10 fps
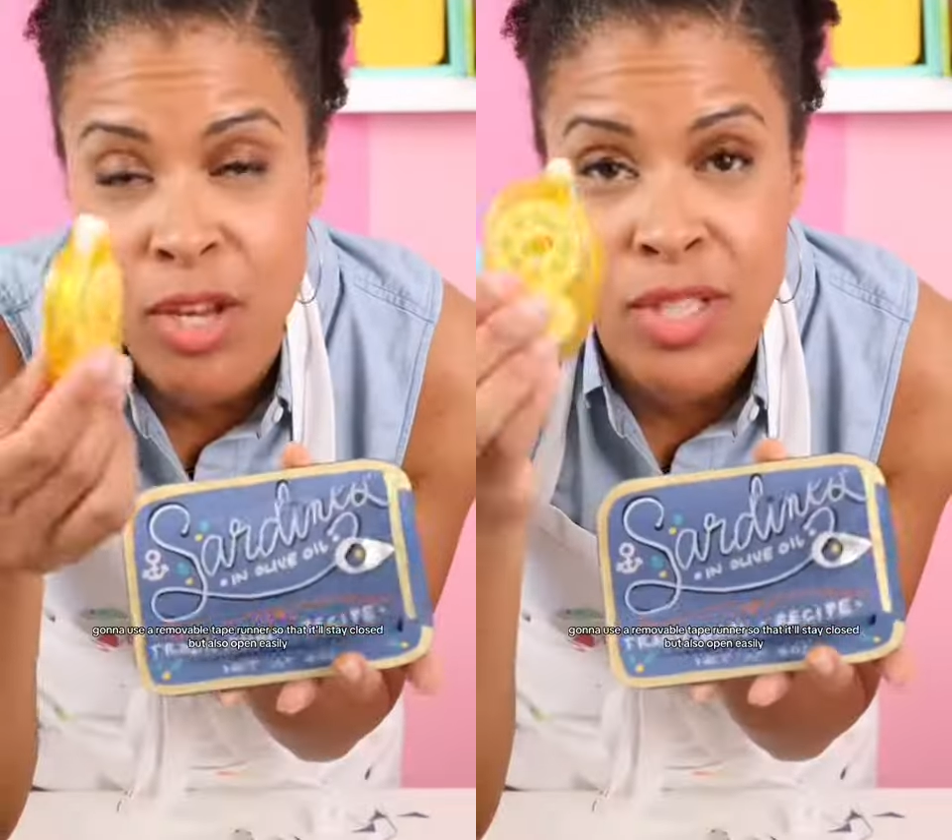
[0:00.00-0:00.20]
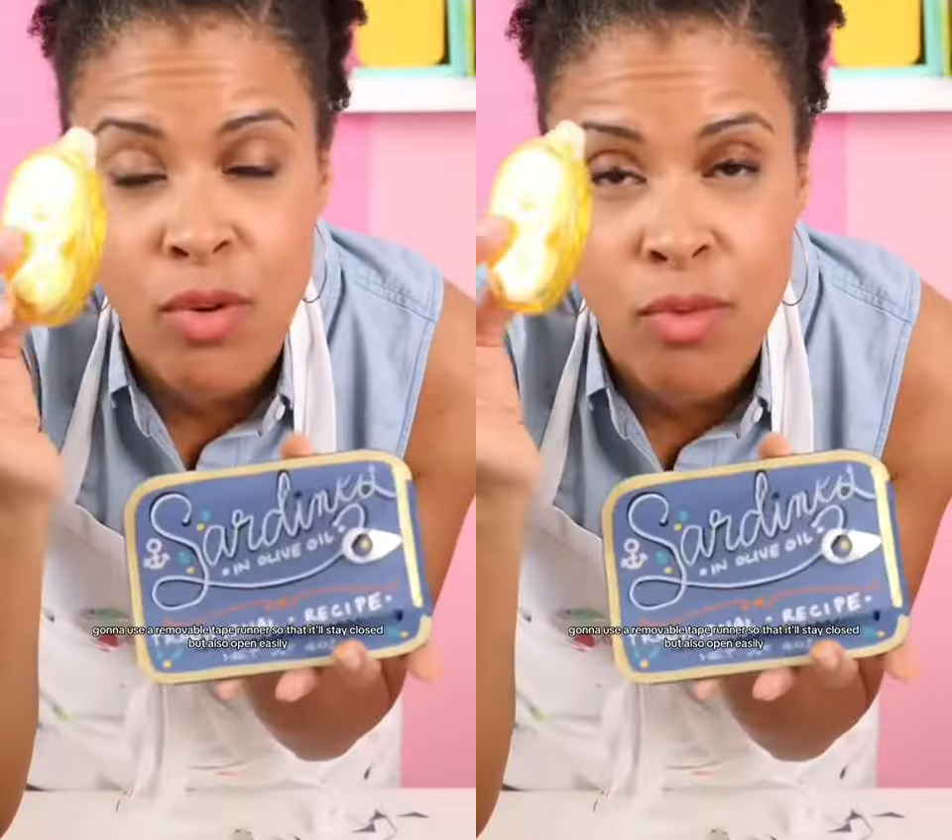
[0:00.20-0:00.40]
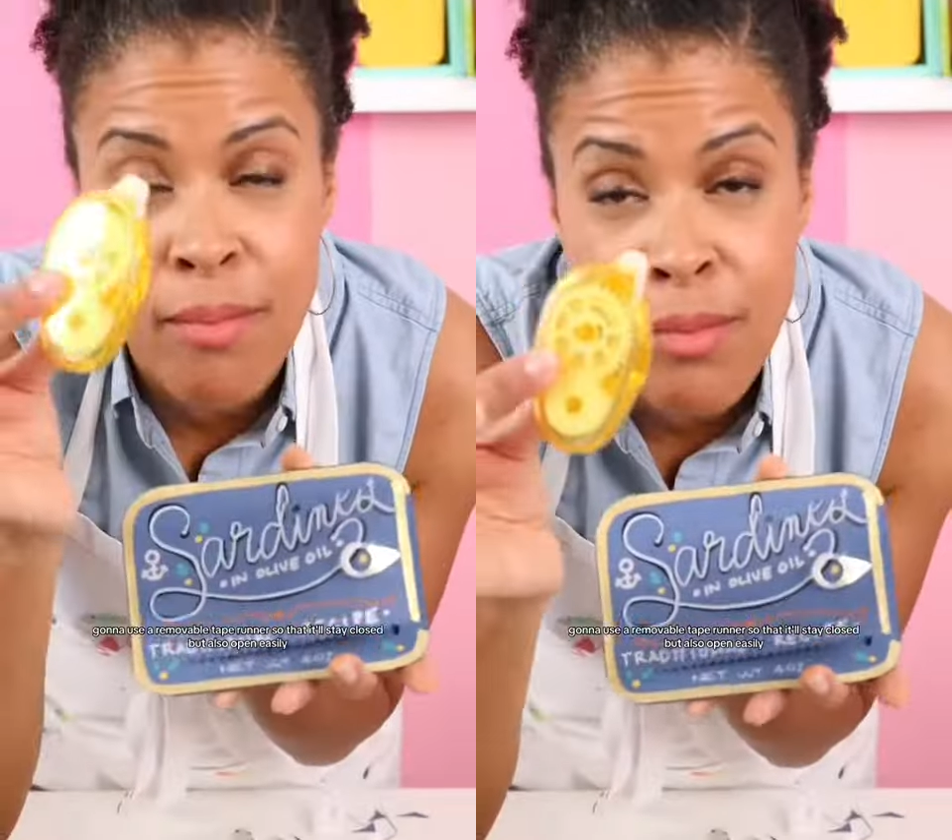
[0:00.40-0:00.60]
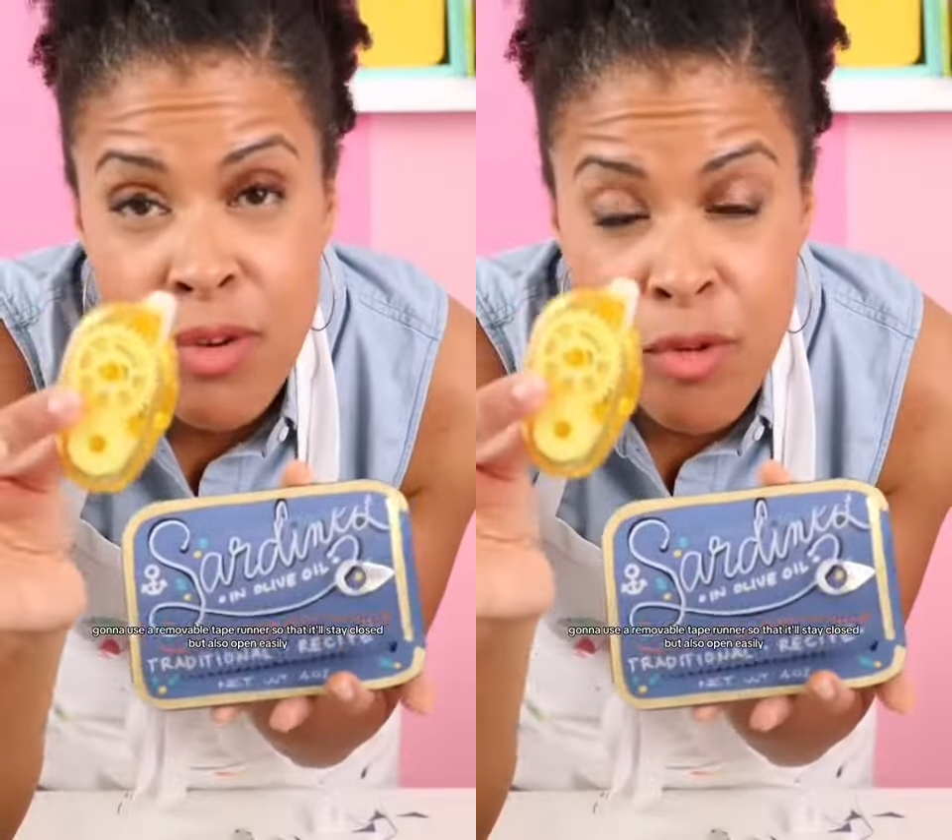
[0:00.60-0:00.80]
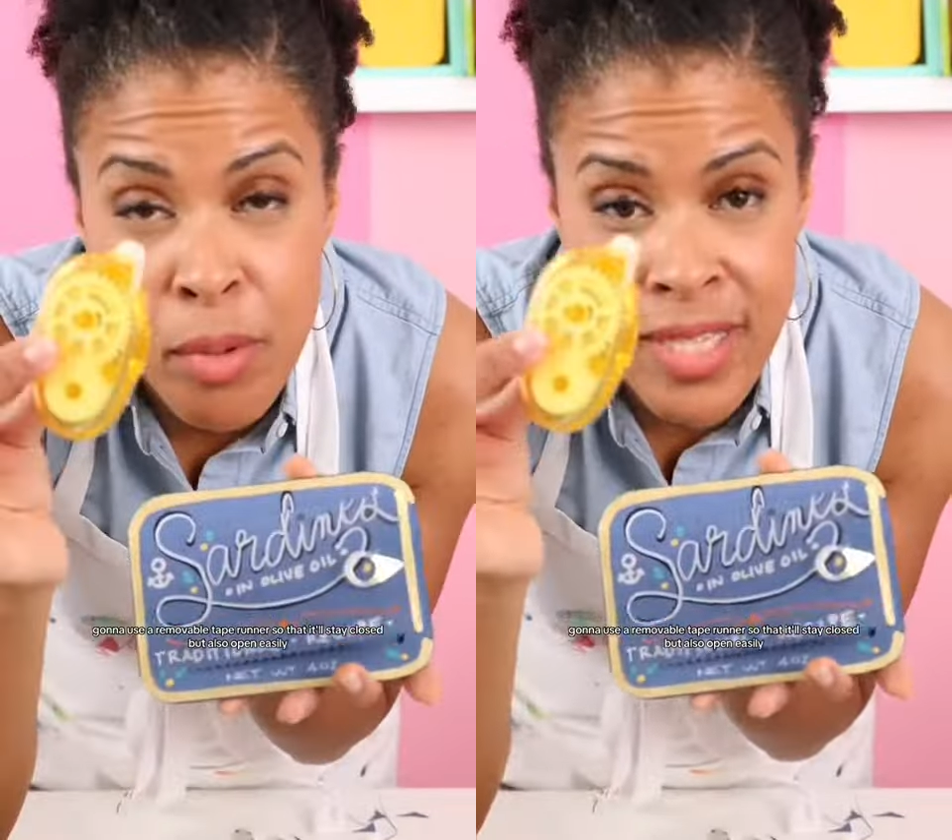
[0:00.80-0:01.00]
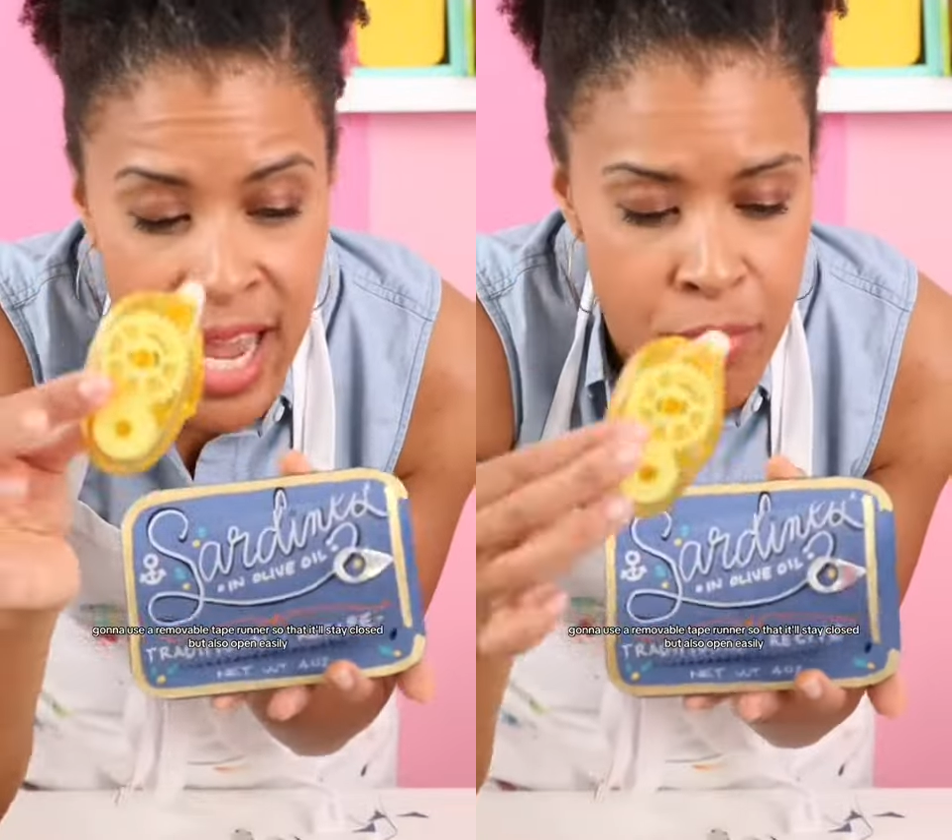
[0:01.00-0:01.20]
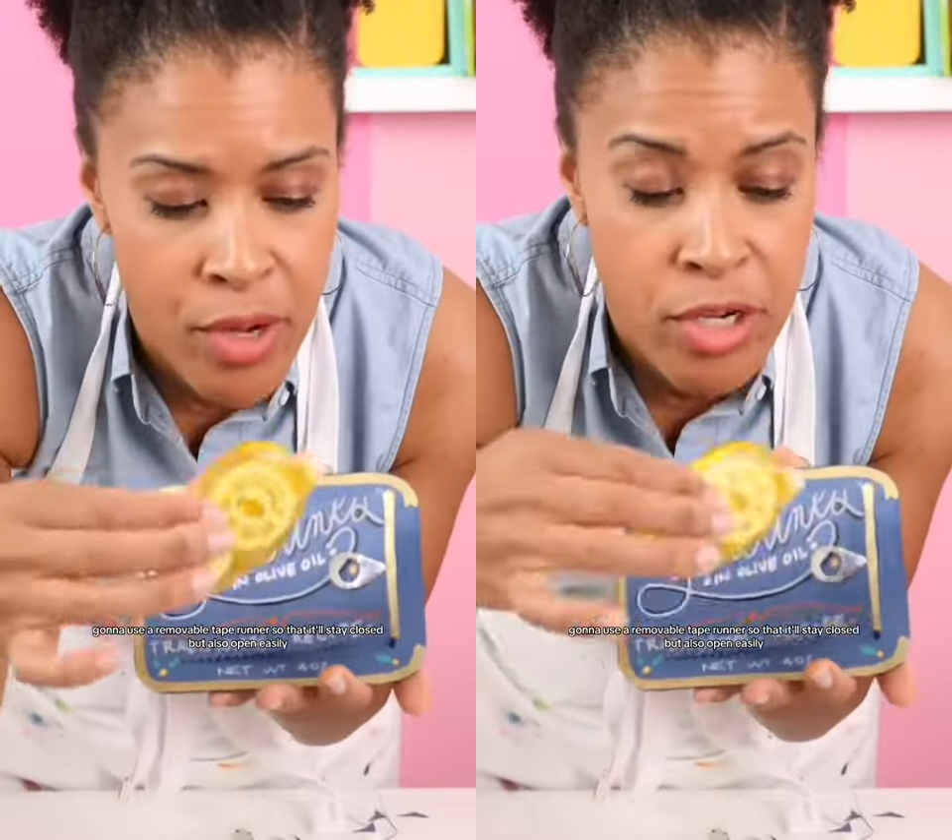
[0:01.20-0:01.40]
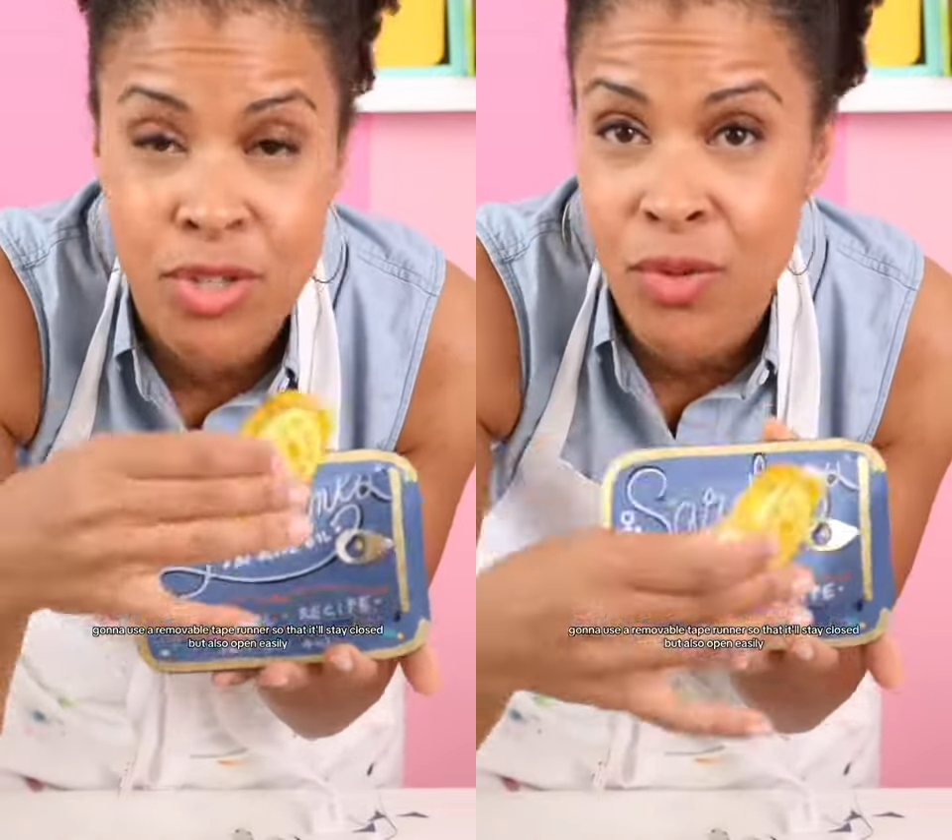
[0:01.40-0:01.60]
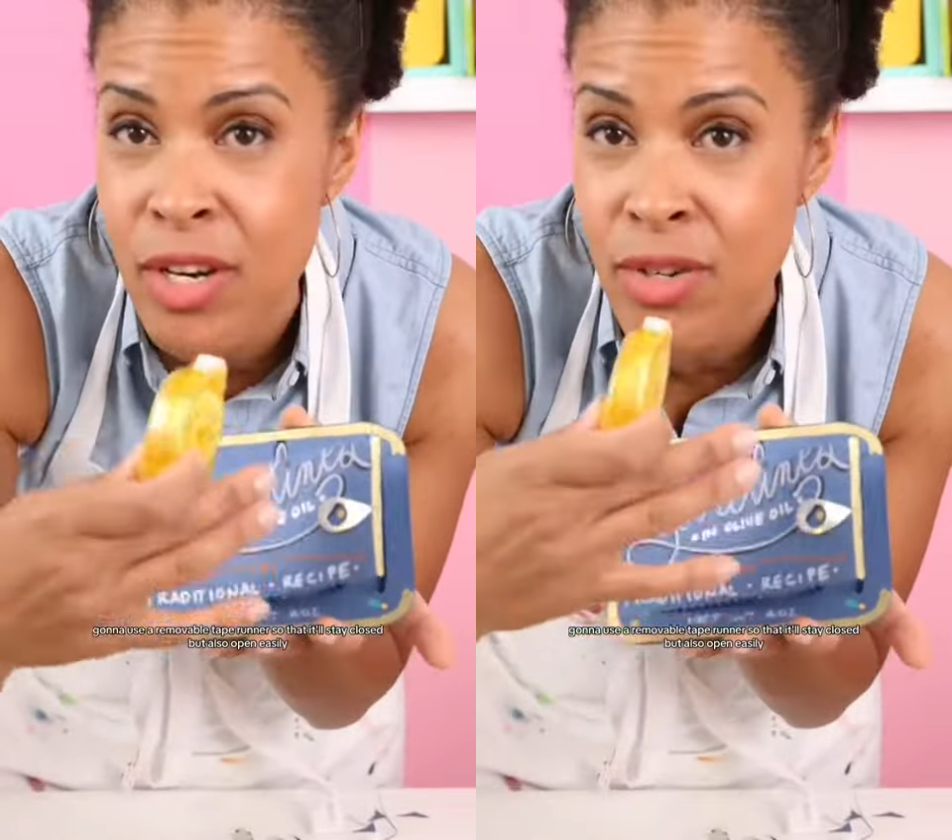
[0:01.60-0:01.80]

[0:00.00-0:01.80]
you use a removable tape runner so that